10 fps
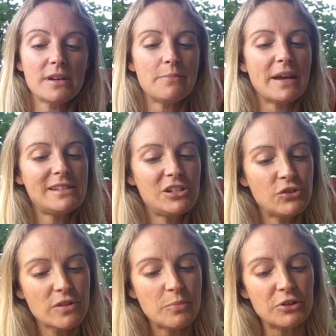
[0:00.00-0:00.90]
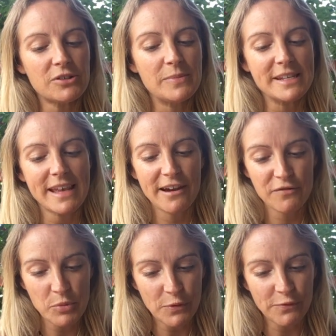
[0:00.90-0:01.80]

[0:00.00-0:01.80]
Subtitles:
the message on the bottom is have more